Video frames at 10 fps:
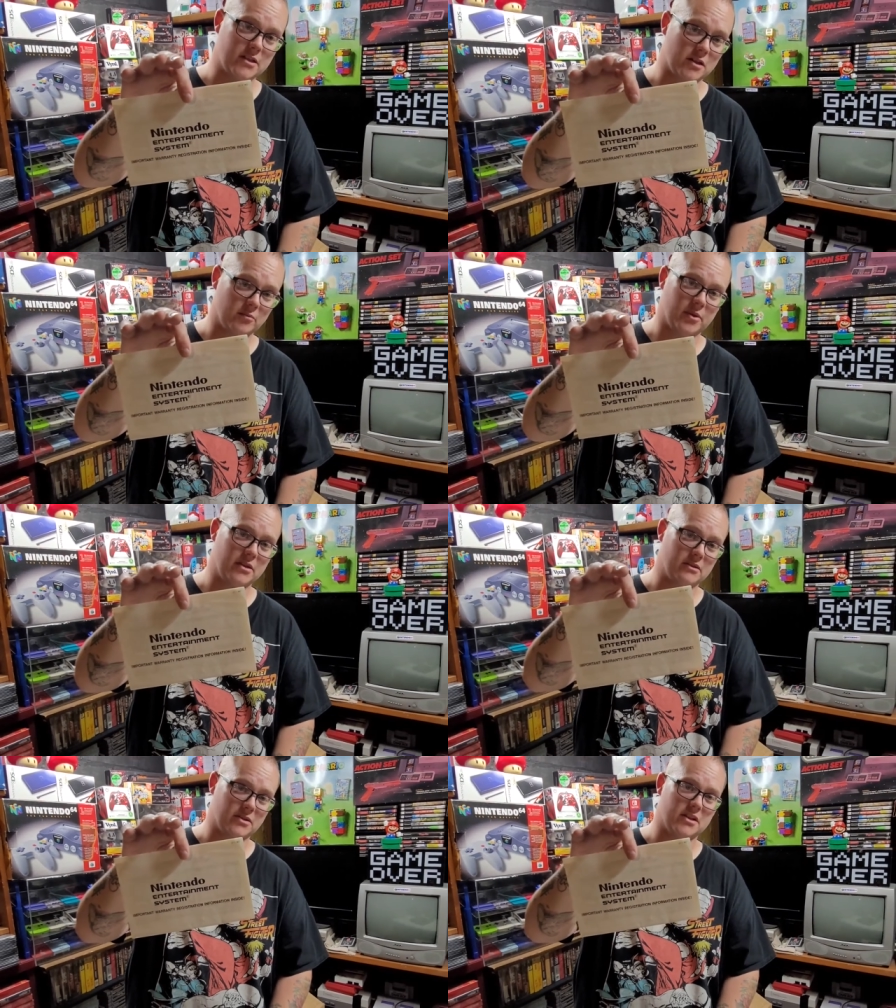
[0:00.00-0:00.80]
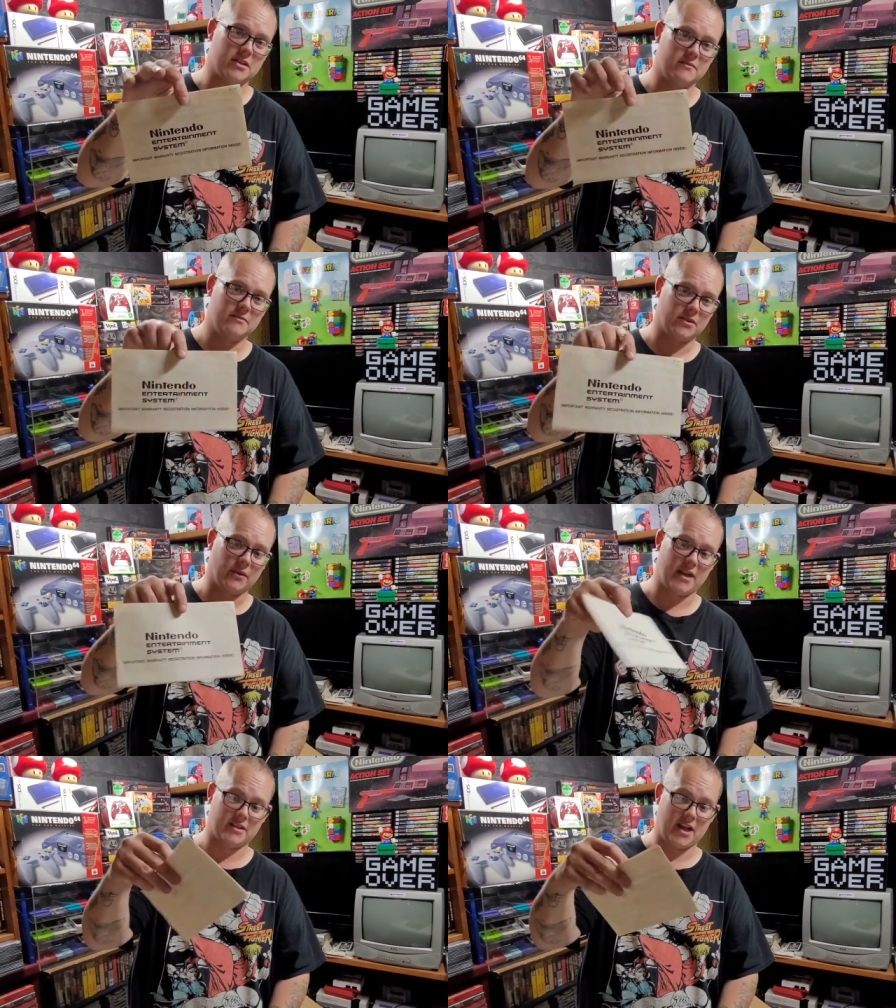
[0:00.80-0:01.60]
to complete their system, so
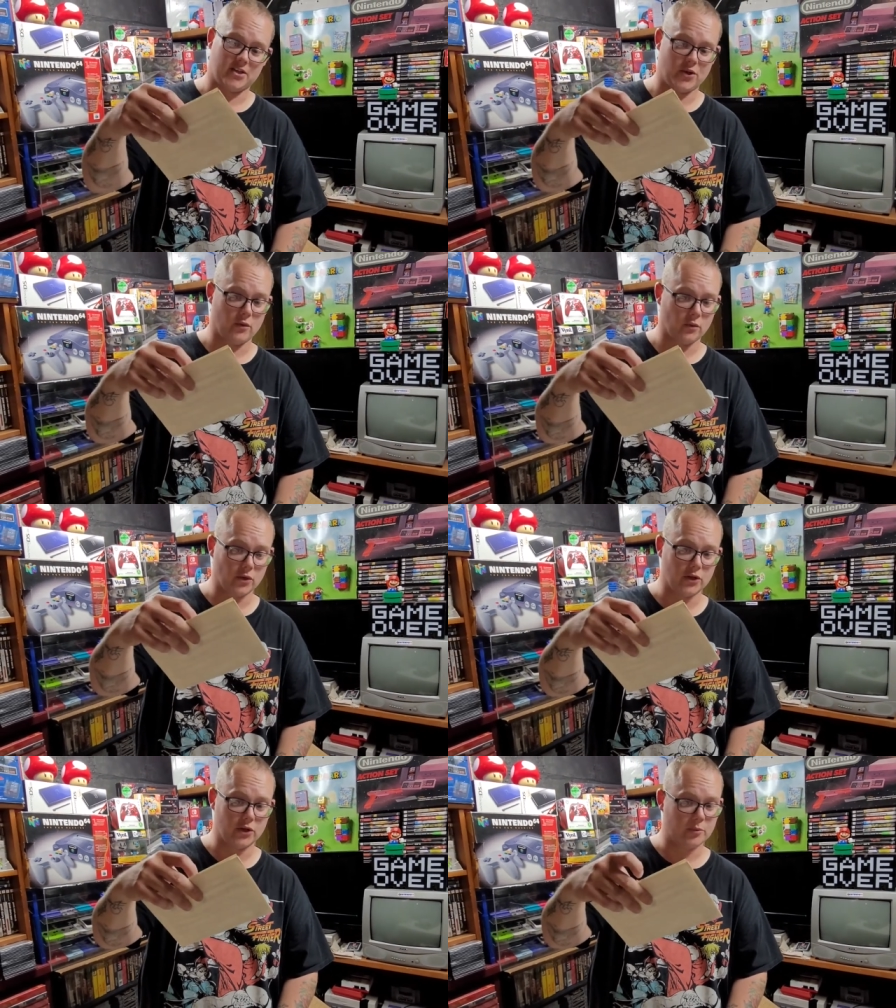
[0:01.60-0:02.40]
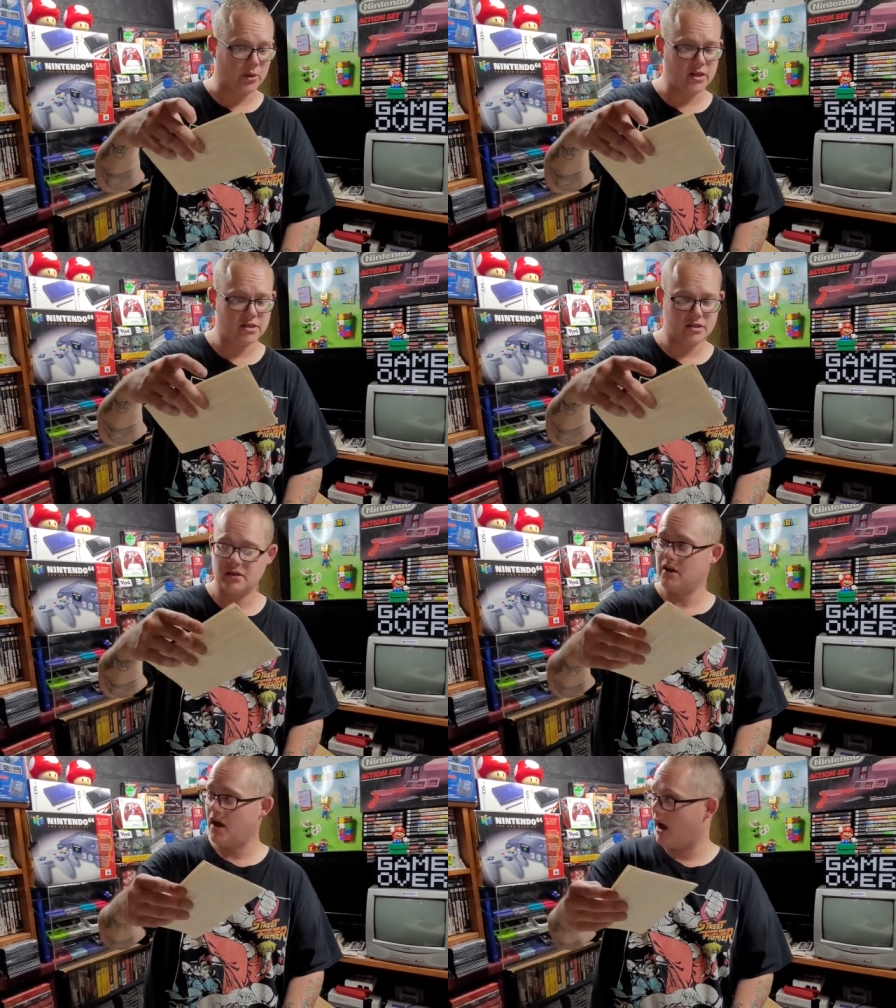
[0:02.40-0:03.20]
that's actually a really good piece.
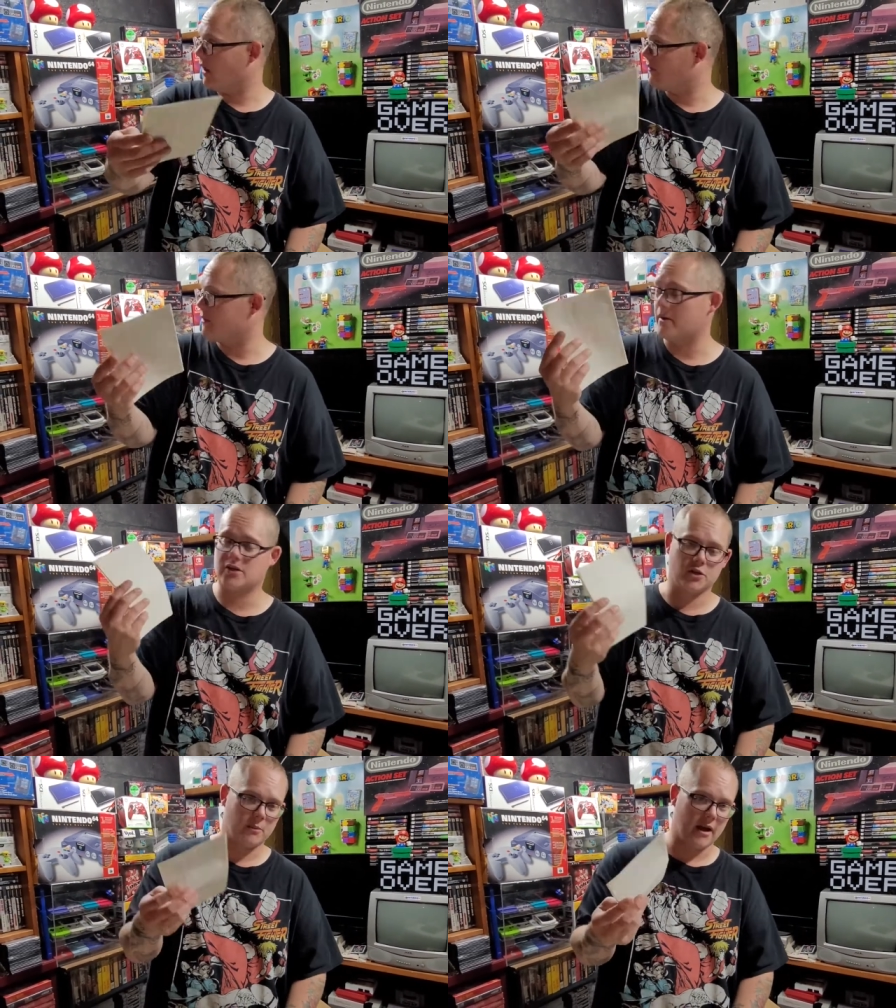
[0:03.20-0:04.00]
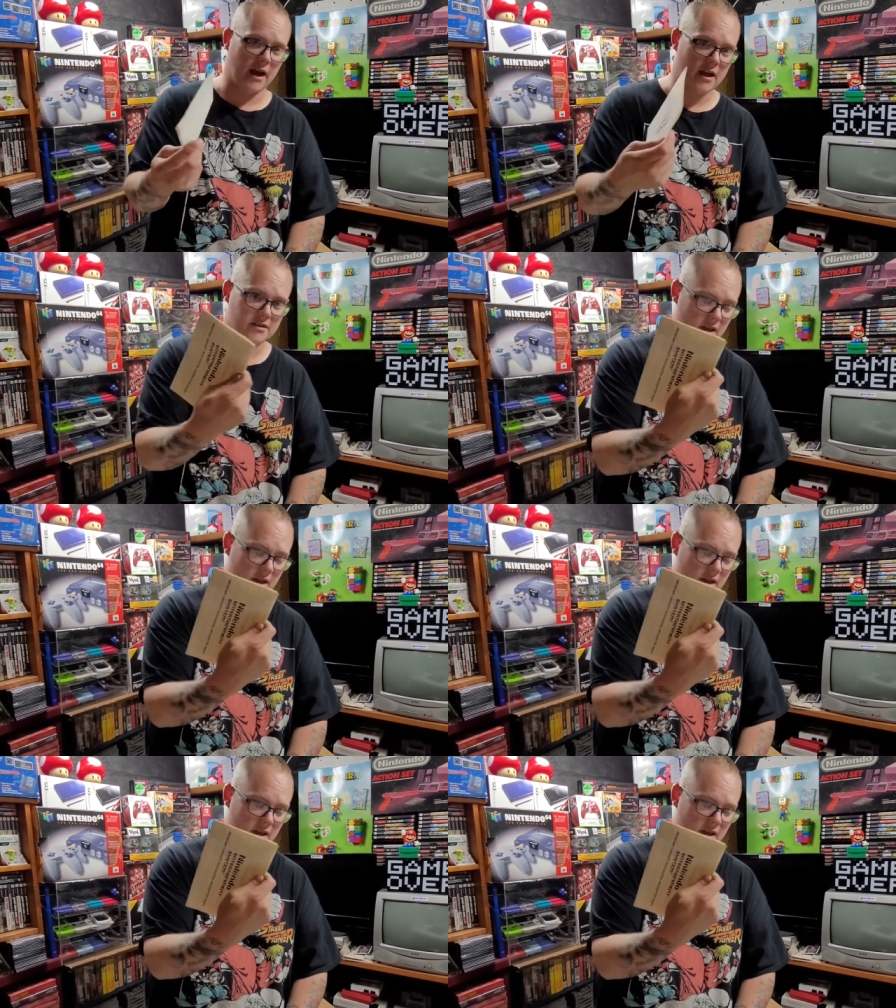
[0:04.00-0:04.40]
I'll have to make sure mine has